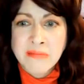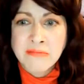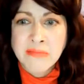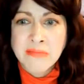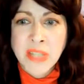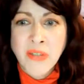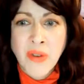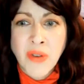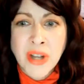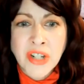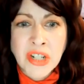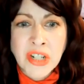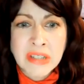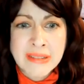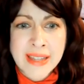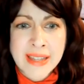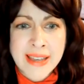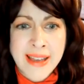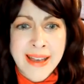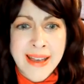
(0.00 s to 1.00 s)

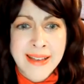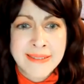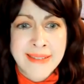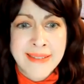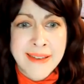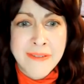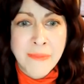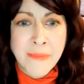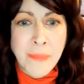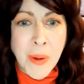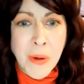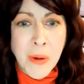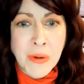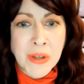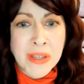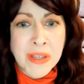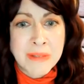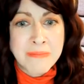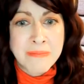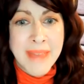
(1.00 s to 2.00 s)
Begrudgingly, I left
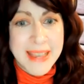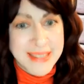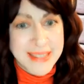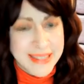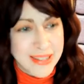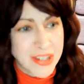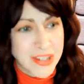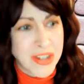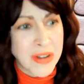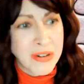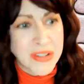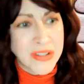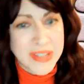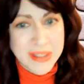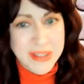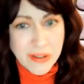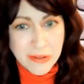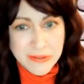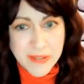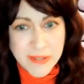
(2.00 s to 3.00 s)
Birdie a message on her
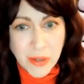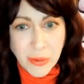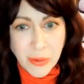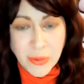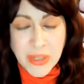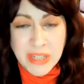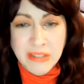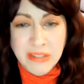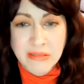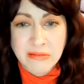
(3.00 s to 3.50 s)
cell phone.